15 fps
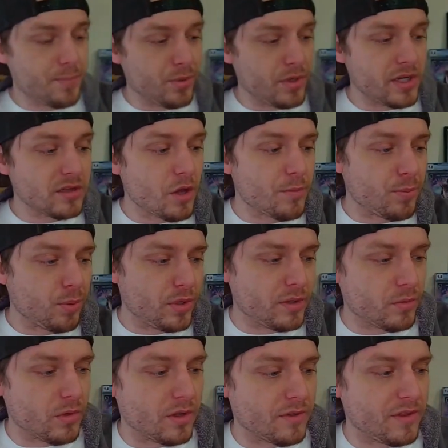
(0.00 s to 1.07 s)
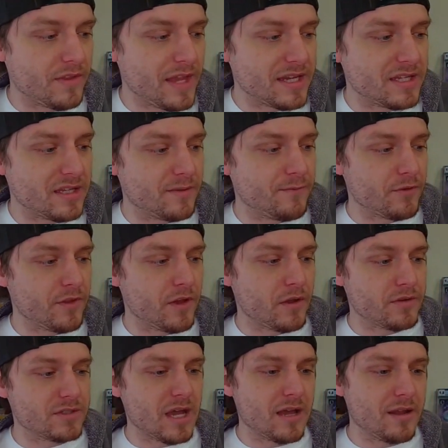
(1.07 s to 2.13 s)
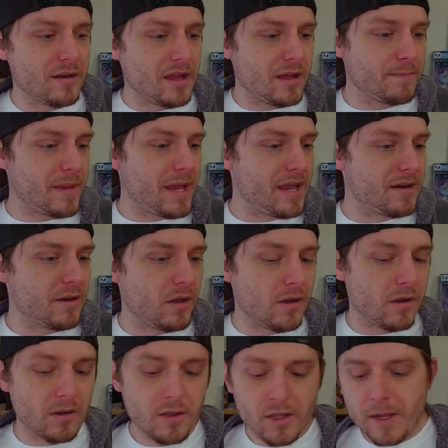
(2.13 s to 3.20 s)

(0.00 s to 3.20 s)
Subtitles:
a pretty low print run that they did for those. Not bad at all.